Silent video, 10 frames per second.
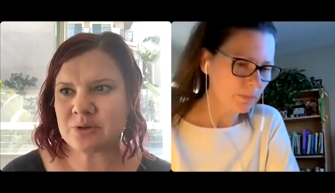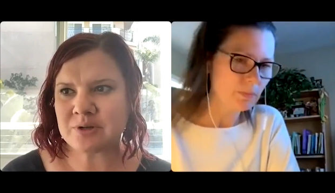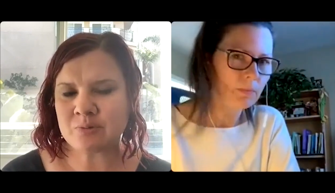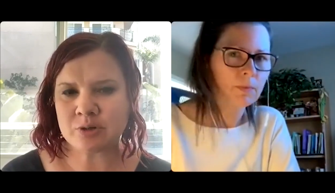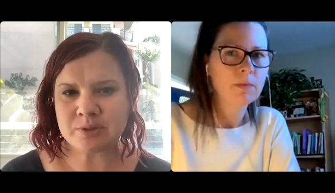
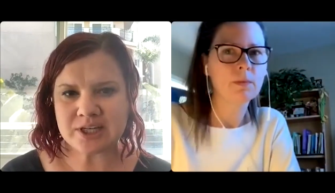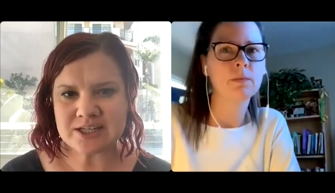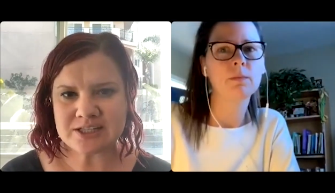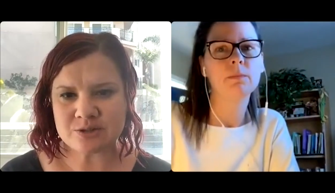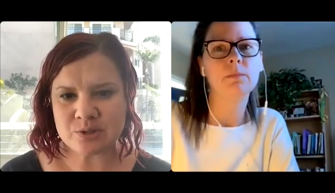Speaker 1: many more
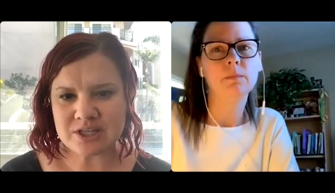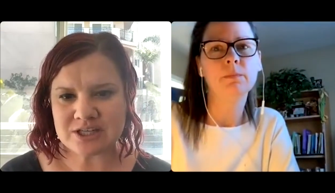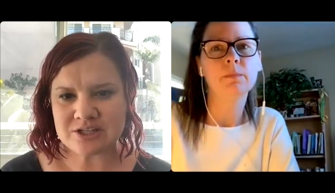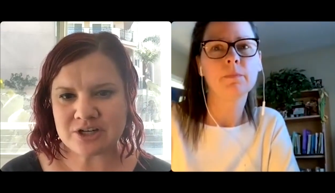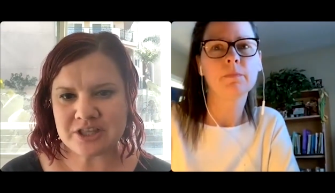places with
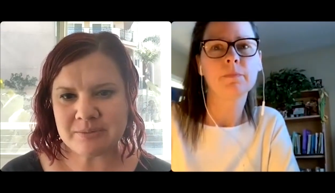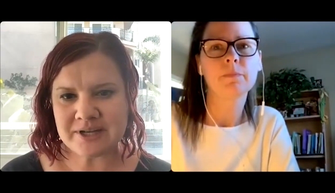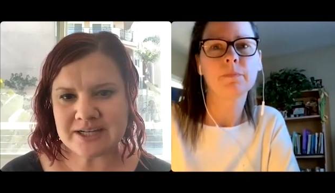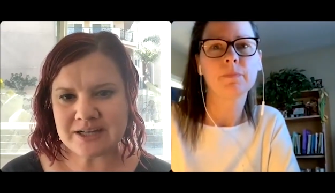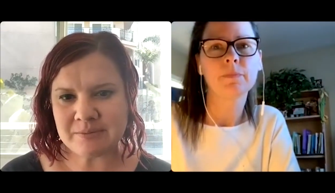us during the
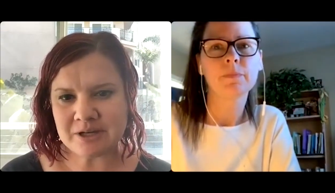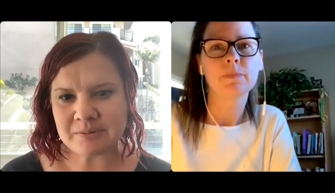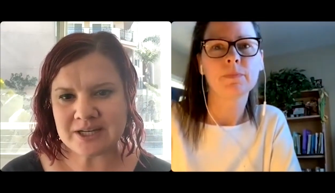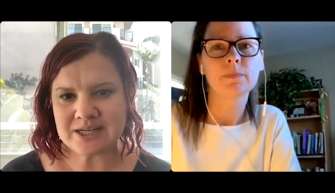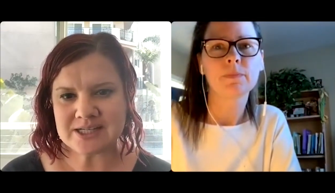pandemic
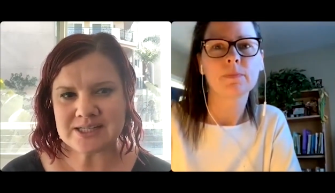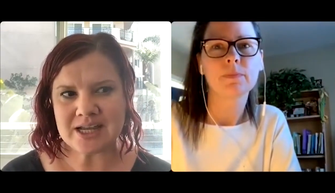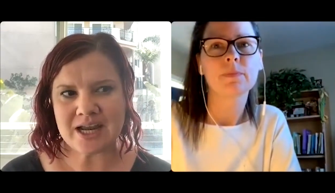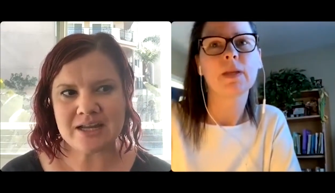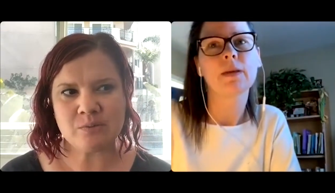because
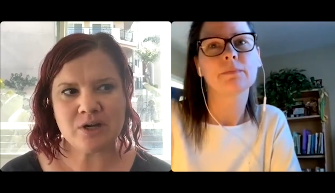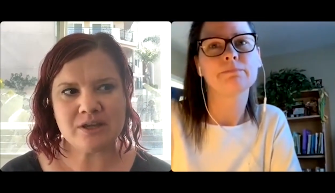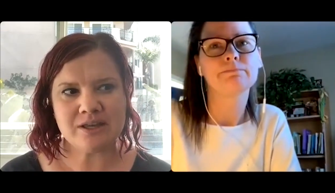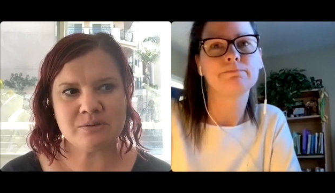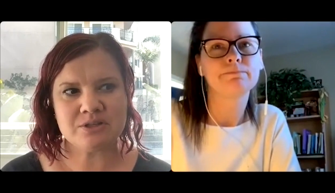
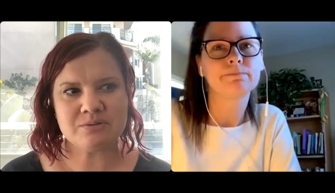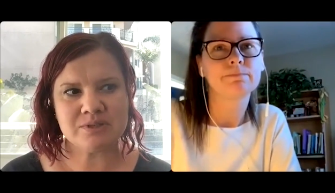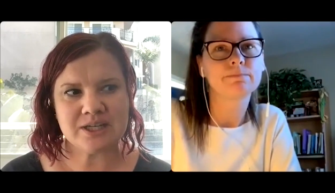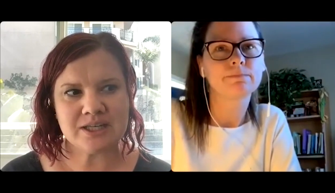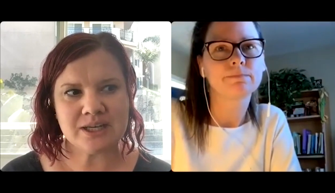anywhere that was
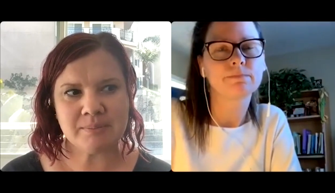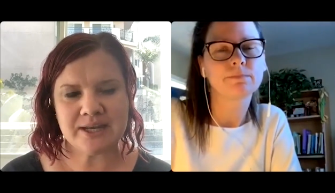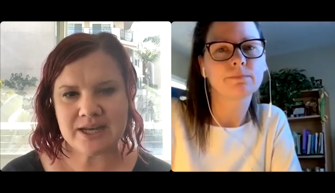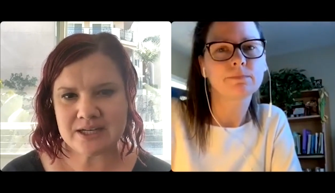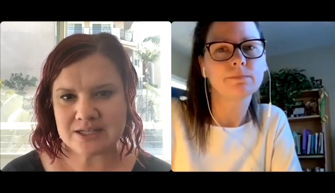really like
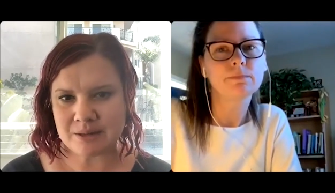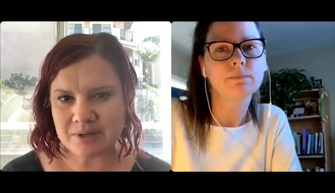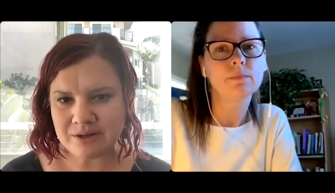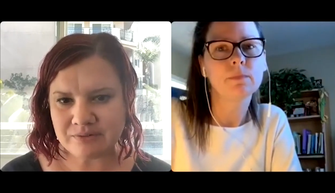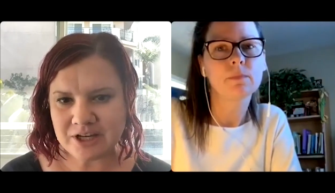
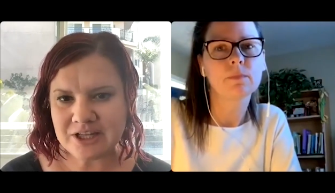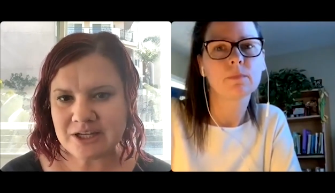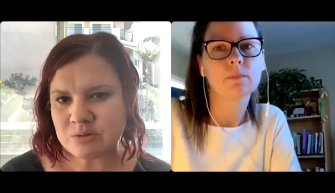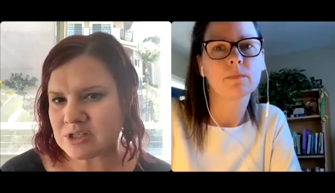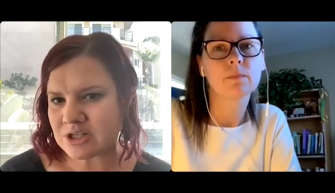pandemic
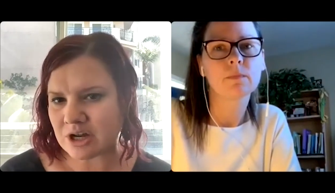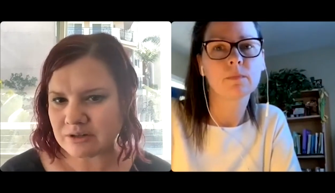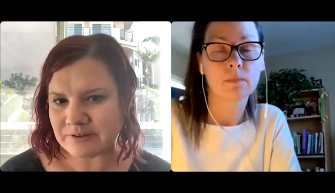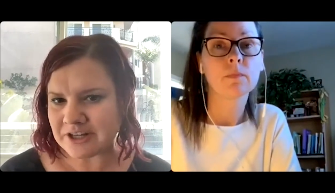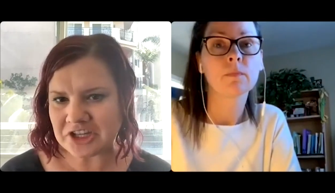friendly was
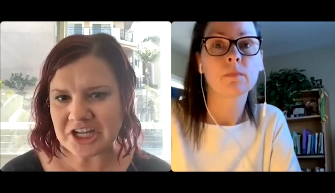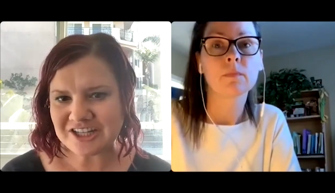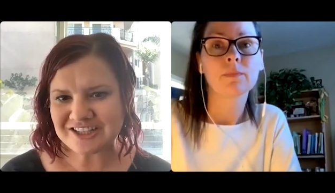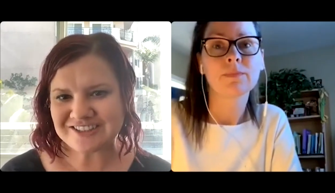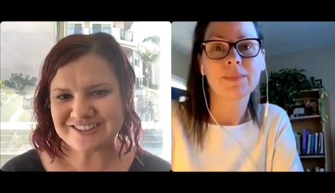dog
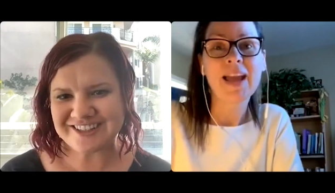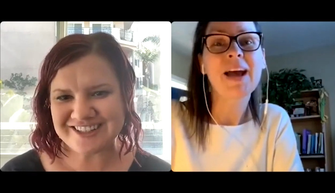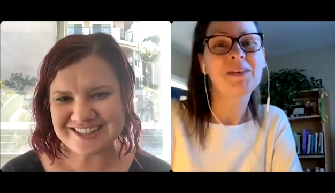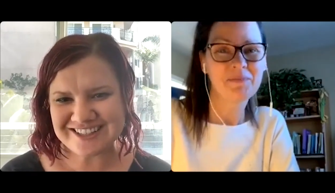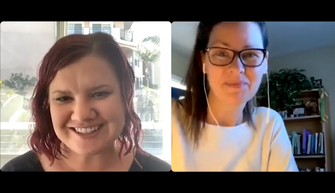friendly.
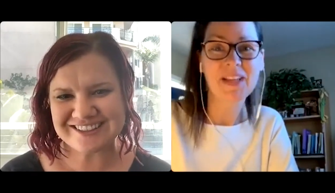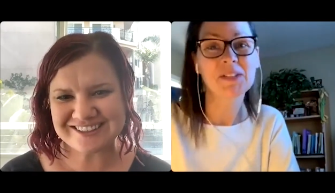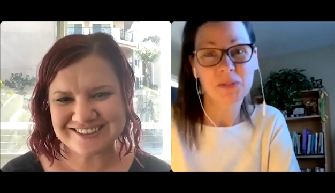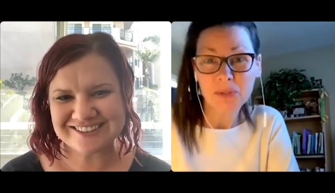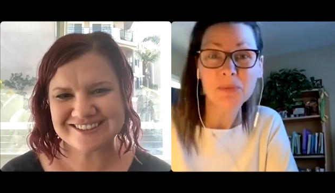Yeah,
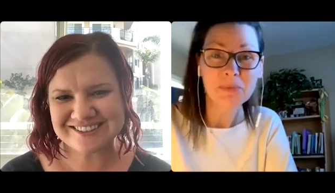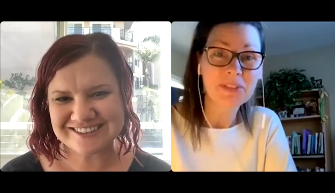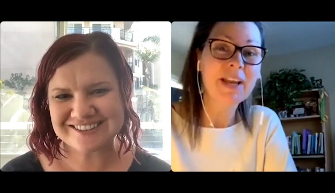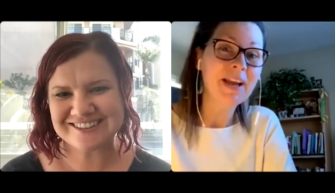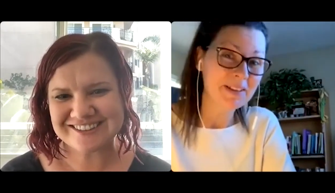that's true.
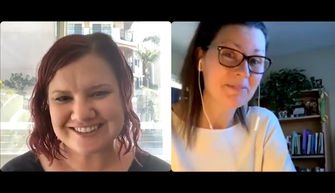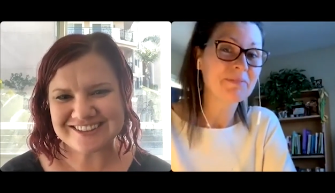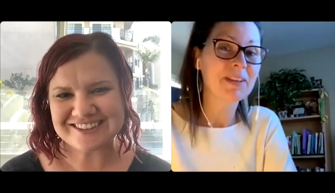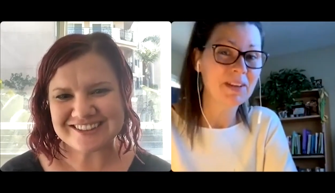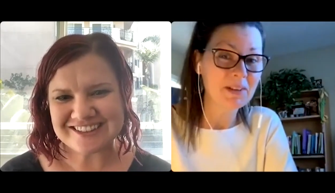Yeah.
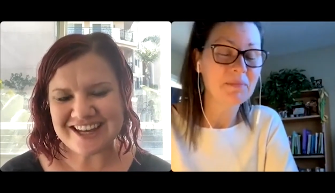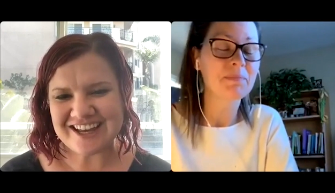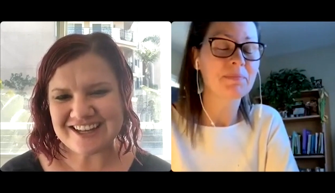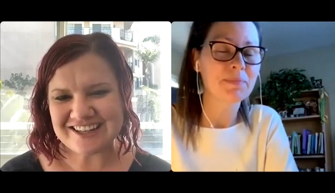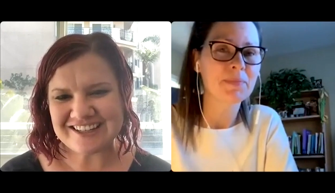Yeah.
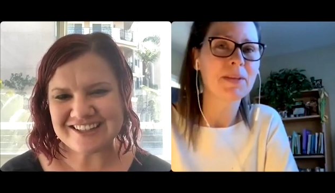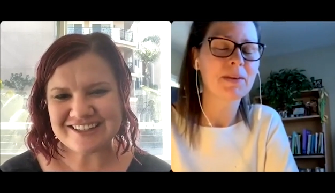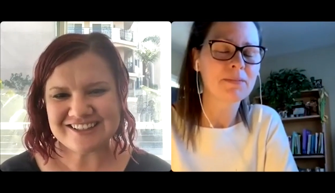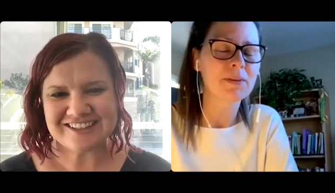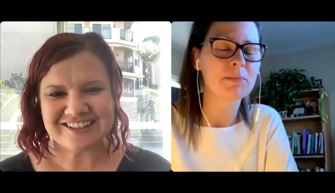Yeah.
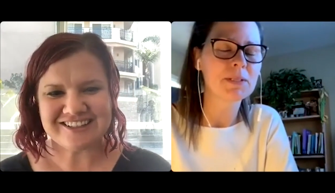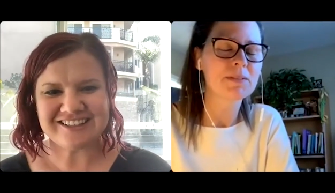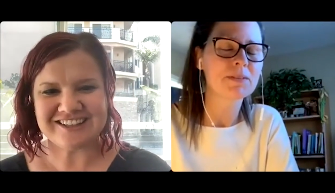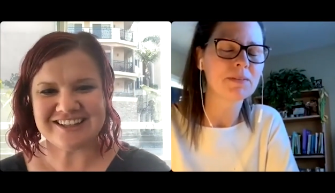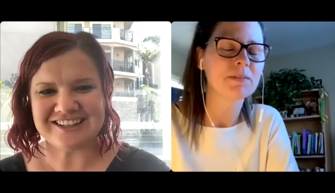Yeah, very much
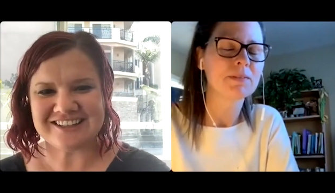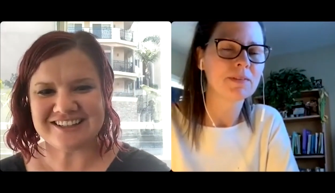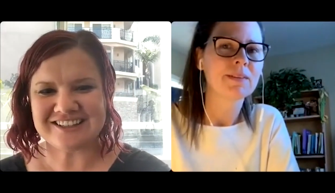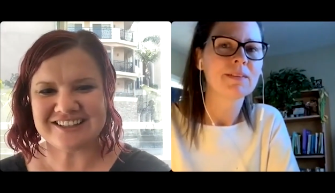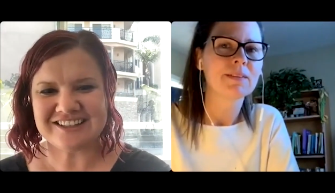so.
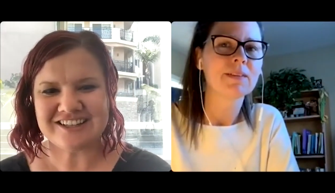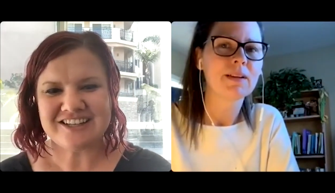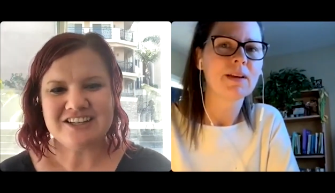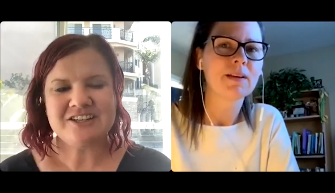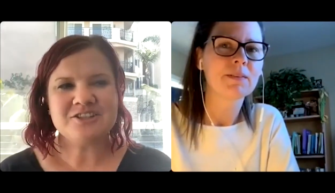
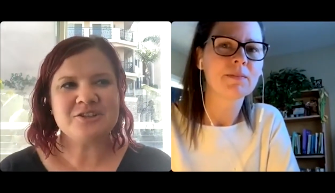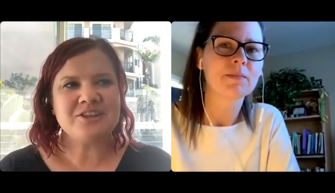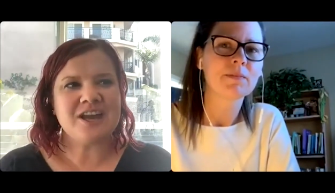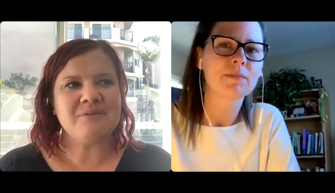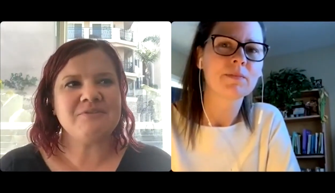Yeah. So
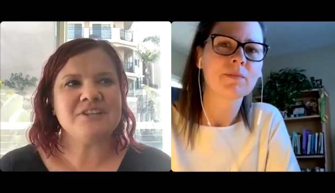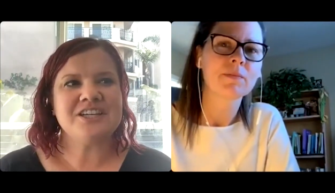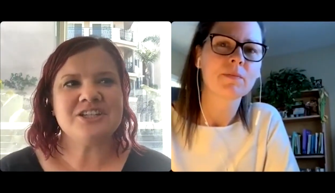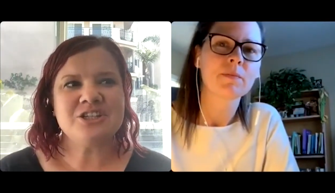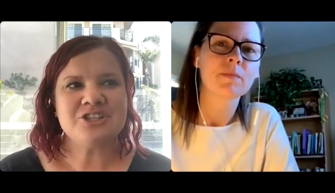that
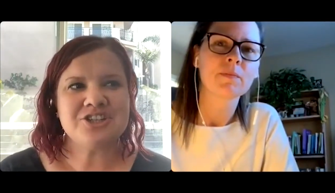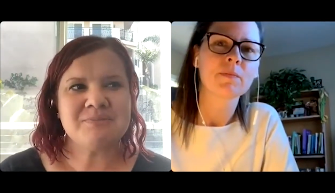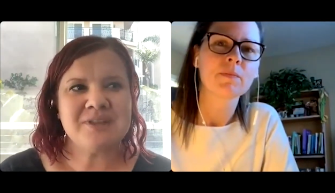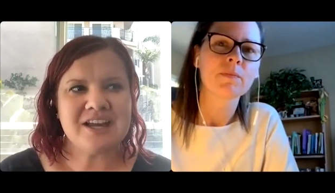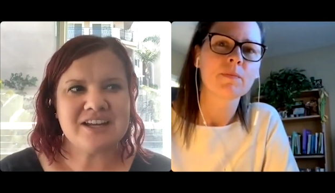
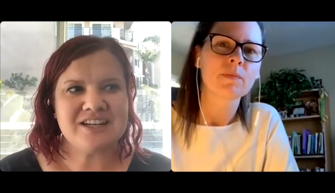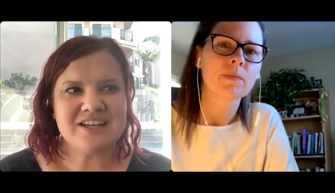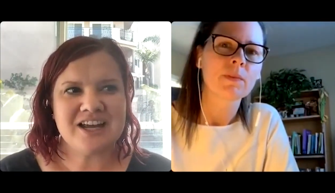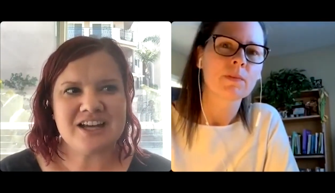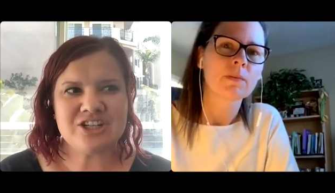relationship, that
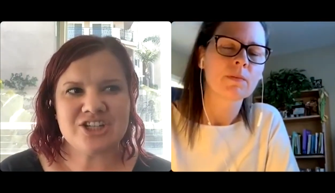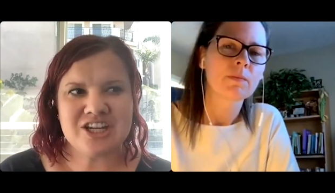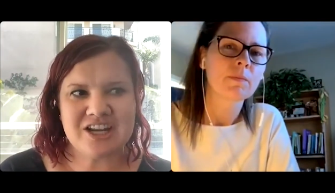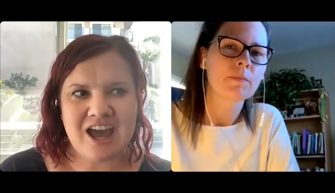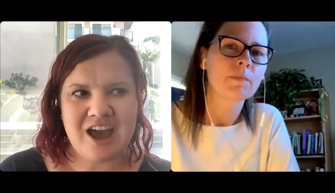
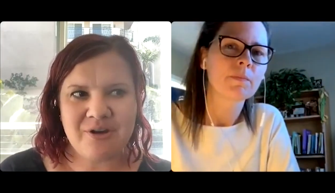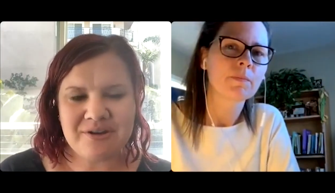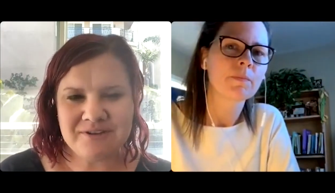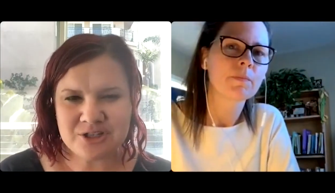connection, how have you